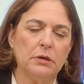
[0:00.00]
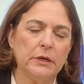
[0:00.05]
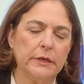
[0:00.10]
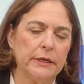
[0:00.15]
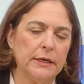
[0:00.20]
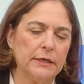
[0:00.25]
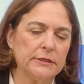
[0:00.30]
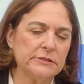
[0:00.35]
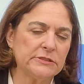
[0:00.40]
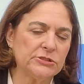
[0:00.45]

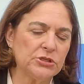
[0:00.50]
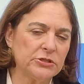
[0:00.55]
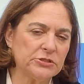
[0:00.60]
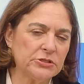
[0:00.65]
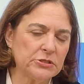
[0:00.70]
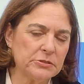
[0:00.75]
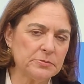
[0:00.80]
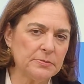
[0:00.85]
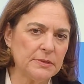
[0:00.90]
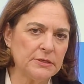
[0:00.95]
against
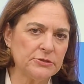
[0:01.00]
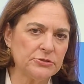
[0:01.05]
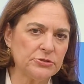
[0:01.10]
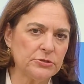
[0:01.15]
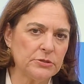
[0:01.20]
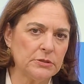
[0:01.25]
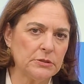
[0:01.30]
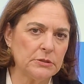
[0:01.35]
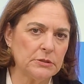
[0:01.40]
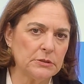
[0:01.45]
Justice
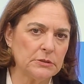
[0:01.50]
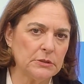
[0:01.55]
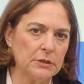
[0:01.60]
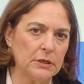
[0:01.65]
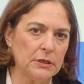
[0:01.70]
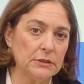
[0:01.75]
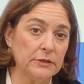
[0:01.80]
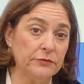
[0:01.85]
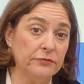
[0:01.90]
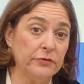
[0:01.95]
Minister
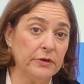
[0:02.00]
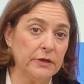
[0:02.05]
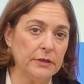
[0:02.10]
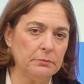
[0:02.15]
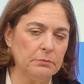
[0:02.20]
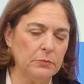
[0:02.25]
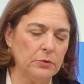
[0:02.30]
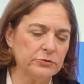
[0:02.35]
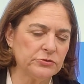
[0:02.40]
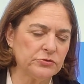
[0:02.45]

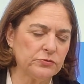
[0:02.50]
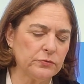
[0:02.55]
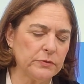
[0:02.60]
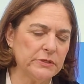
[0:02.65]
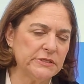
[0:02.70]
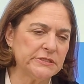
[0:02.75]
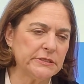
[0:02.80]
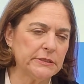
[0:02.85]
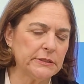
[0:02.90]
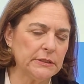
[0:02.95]
Levin most
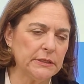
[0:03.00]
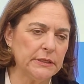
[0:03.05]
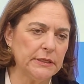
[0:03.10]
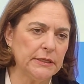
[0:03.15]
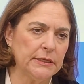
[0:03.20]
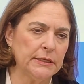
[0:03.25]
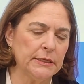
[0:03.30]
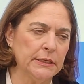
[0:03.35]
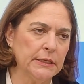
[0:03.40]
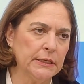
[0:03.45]

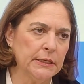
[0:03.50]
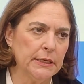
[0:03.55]
recently,